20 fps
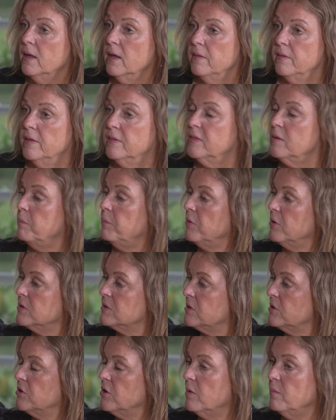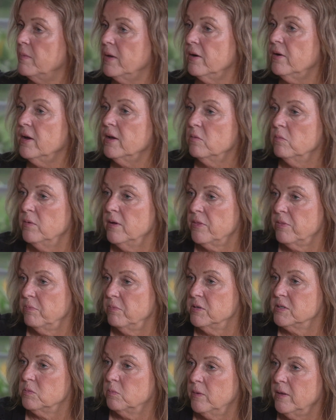that the person you're marrying with
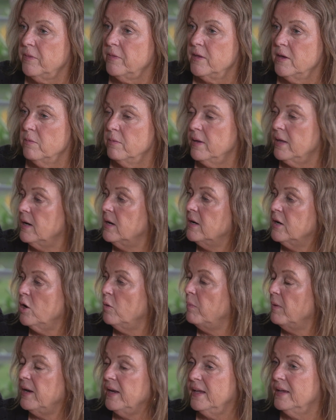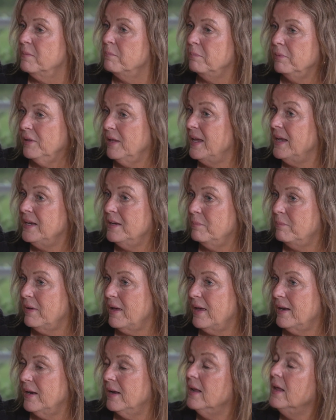was with you in and nobody complained
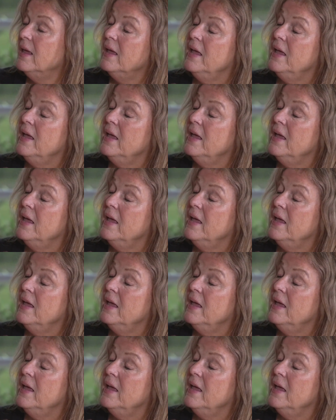about it.